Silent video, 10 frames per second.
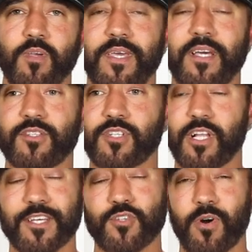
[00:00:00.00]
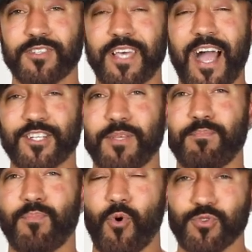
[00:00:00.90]
because cholesterol is actually
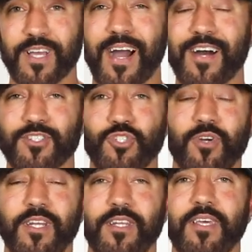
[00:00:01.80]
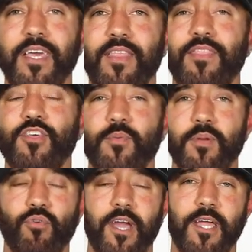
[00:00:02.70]
most concentrated in the
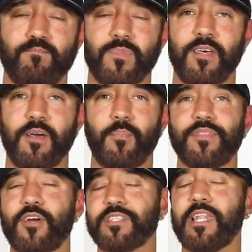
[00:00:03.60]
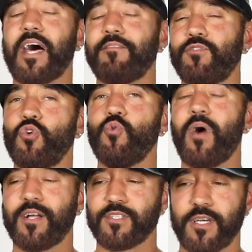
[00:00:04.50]
human brain, but there's a lot of
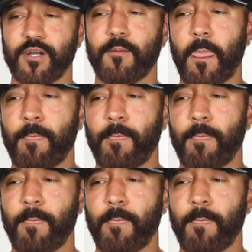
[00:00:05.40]
nuance here.